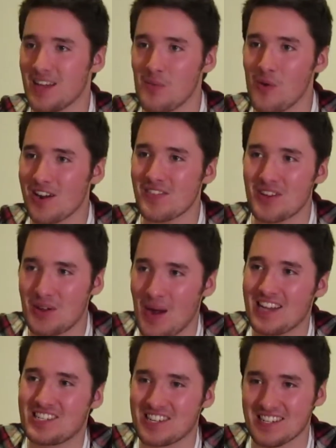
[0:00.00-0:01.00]
like one of the
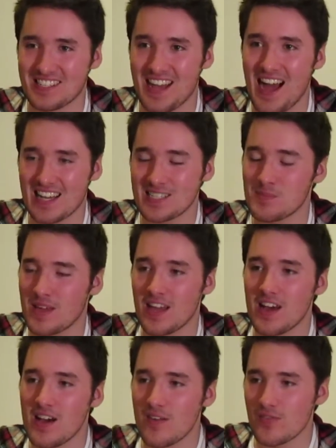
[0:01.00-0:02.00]
questions asked me
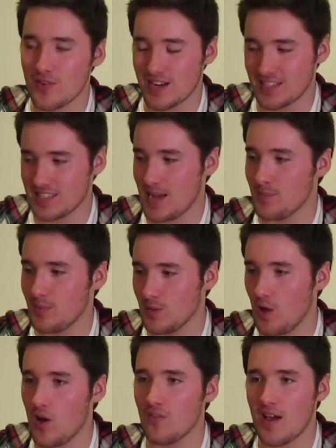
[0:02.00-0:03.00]
for an
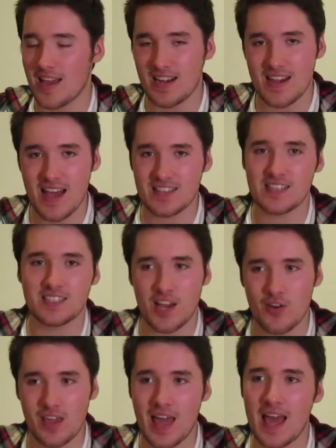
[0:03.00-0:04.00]
example of a
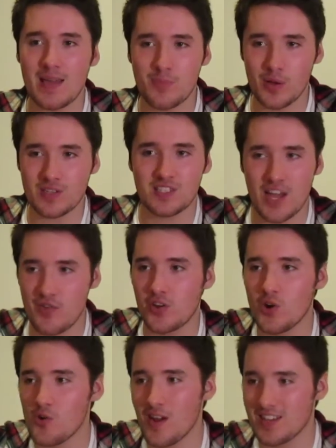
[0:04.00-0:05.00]
necessary a
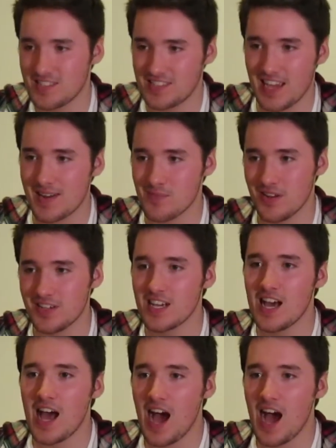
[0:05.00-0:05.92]
posteriori statement,